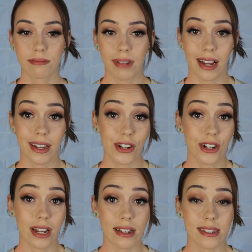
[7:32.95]
I got
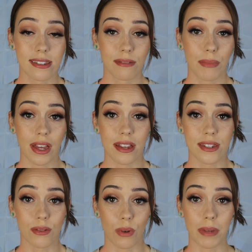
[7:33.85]
curious
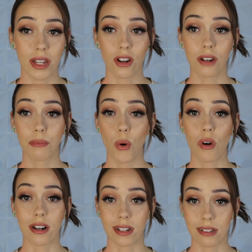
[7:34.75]
because women are
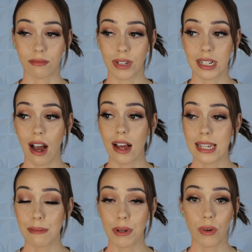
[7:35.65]
bored and we
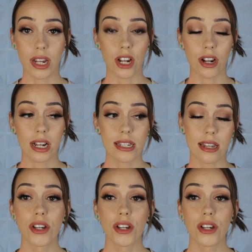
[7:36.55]
gossip and we're curious.